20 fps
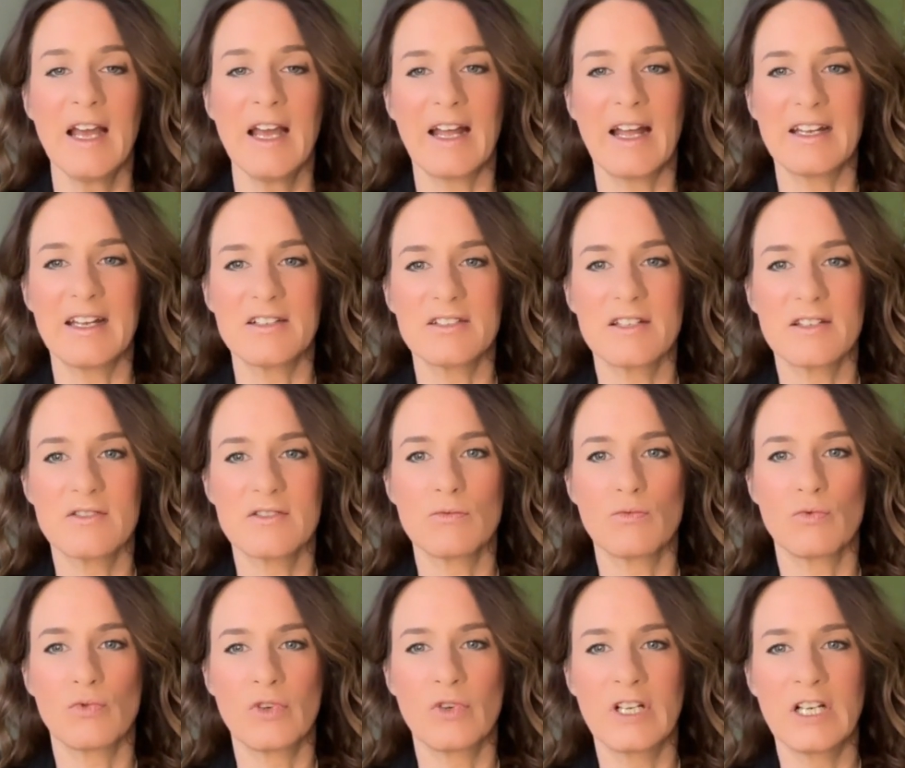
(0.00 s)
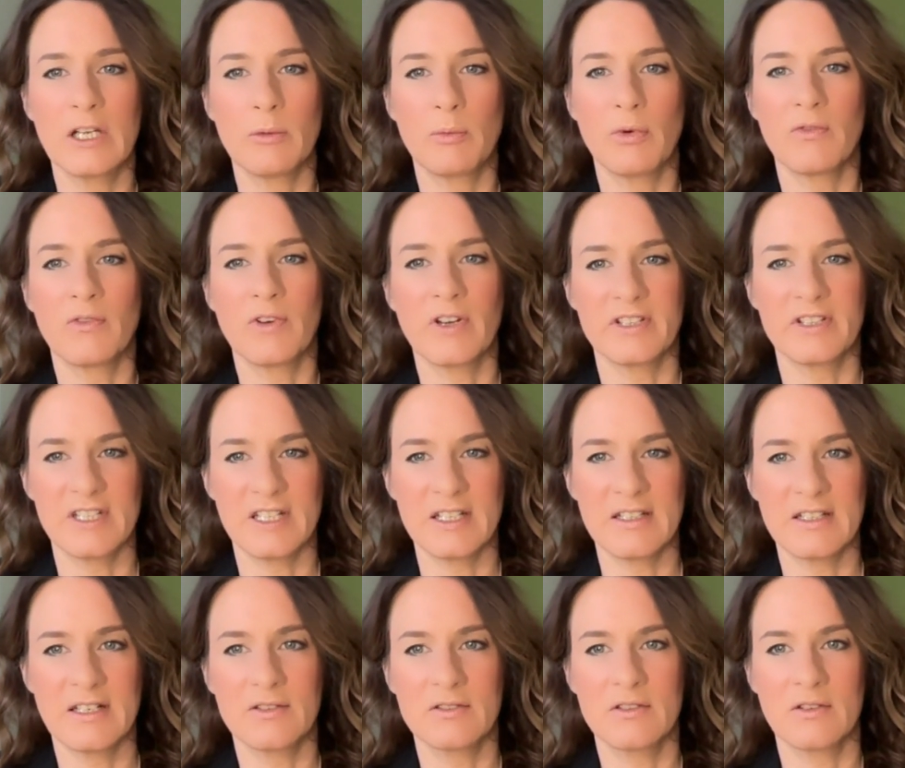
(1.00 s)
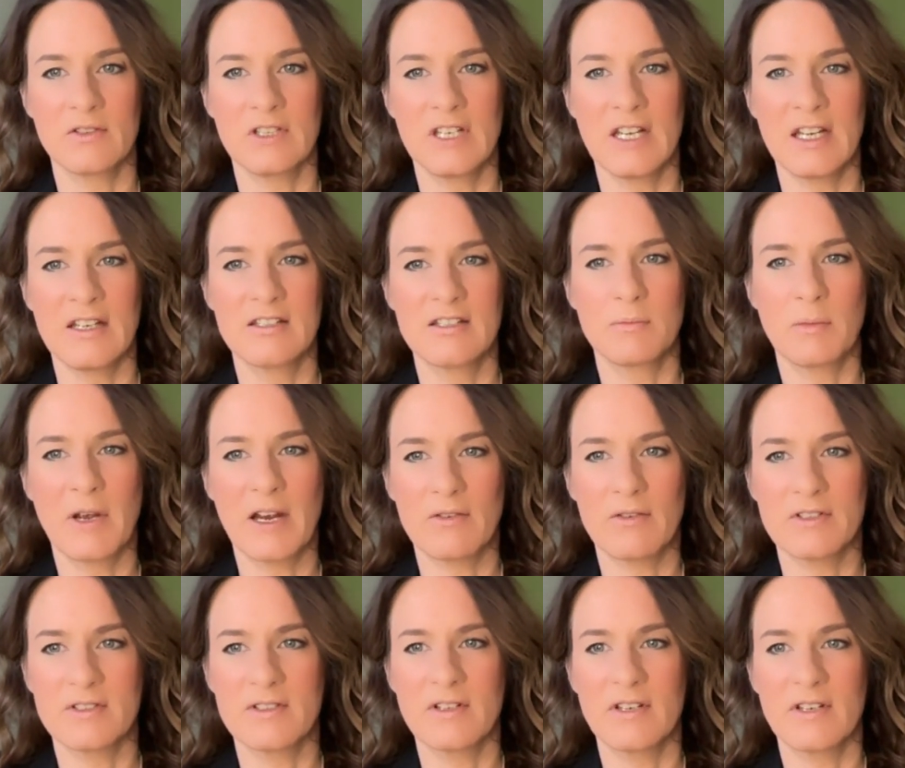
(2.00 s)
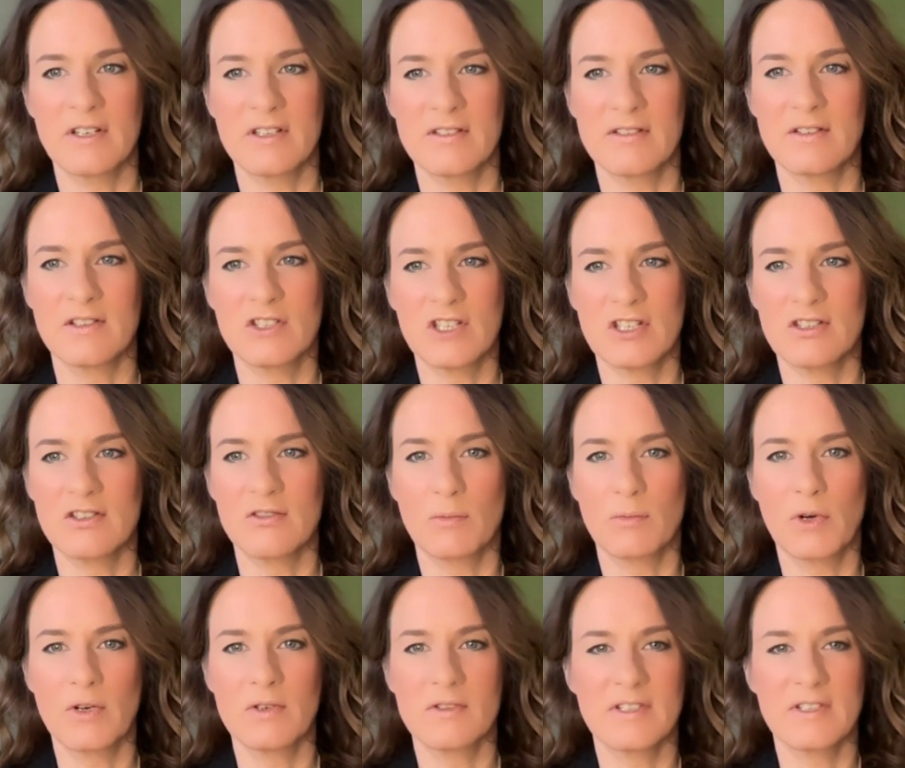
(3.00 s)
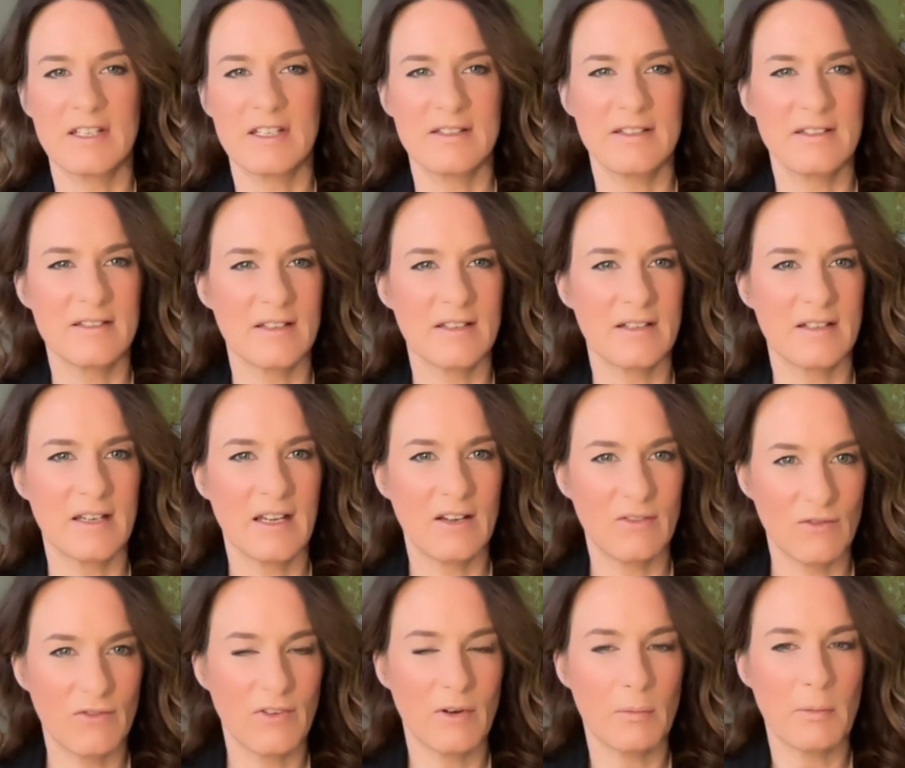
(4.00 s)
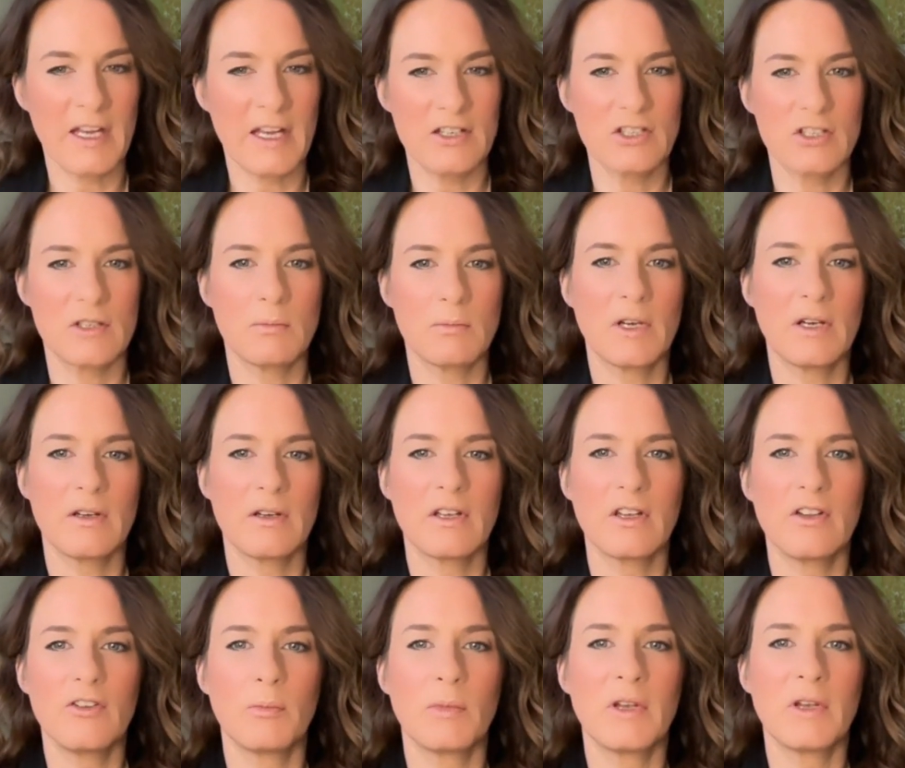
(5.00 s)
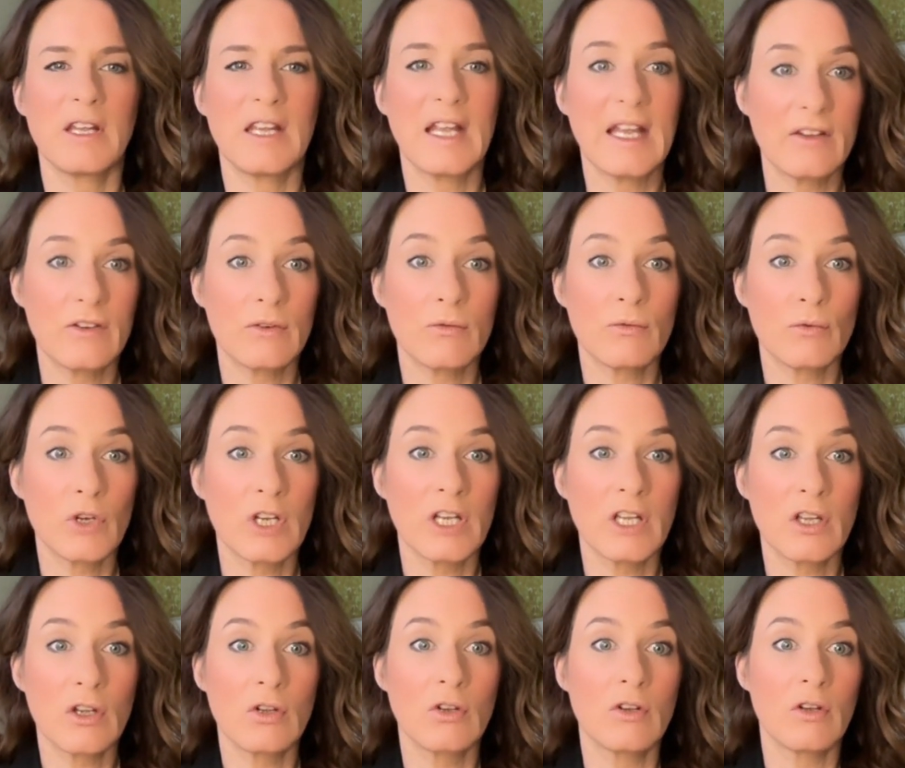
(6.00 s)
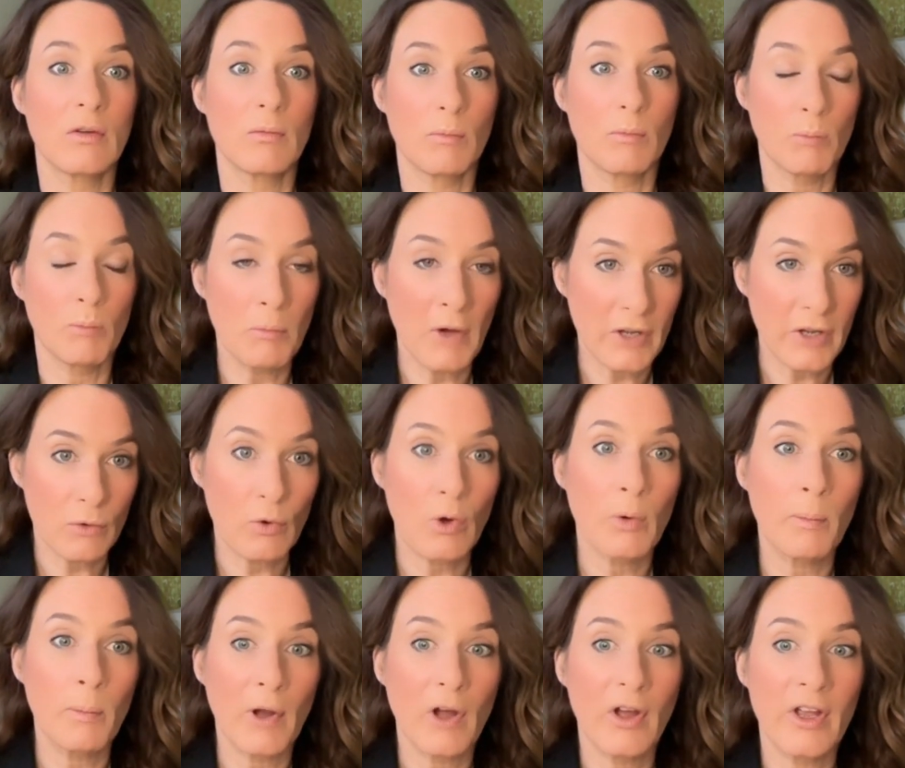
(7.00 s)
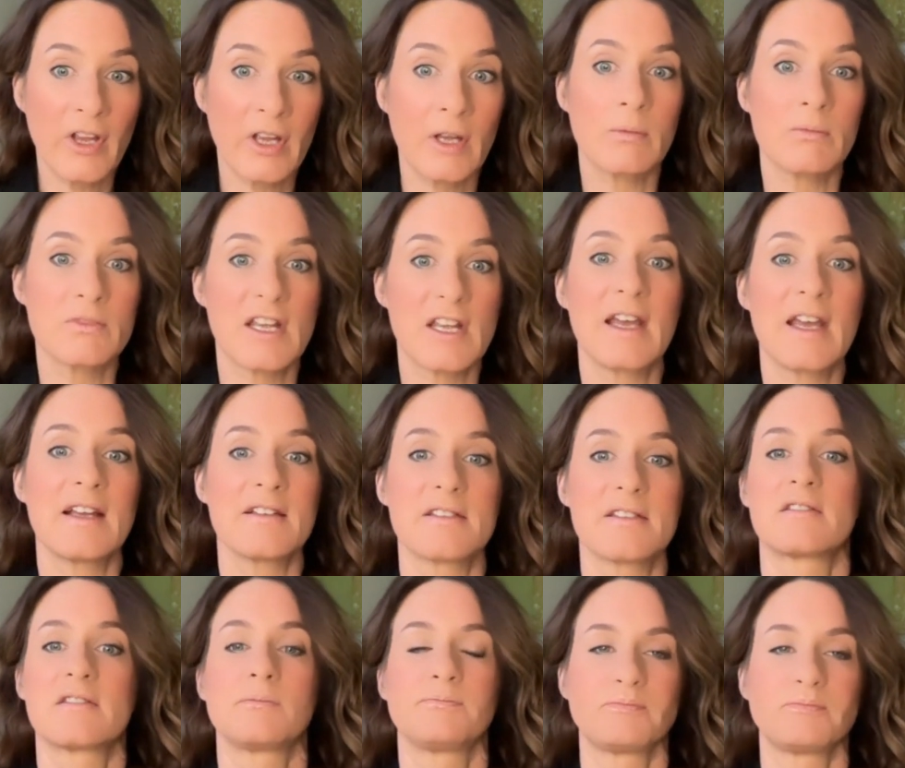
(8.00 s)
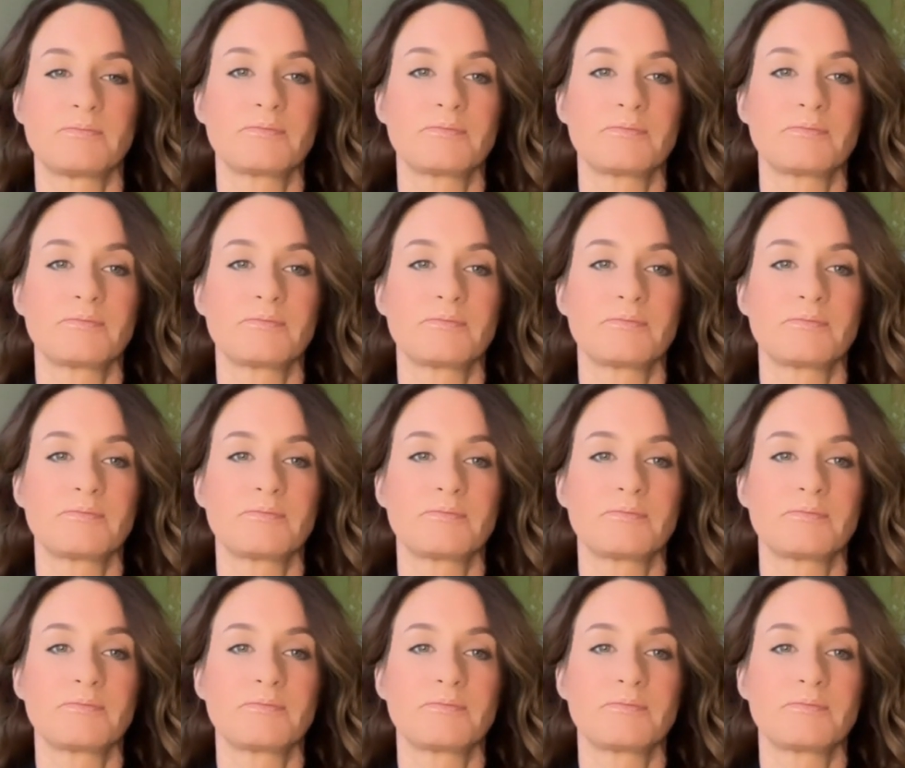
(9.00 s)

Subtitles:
And it doesn't really provide details on yeast, parasites, digestive processes, and inflammation markers, but it is a really good microbiome test.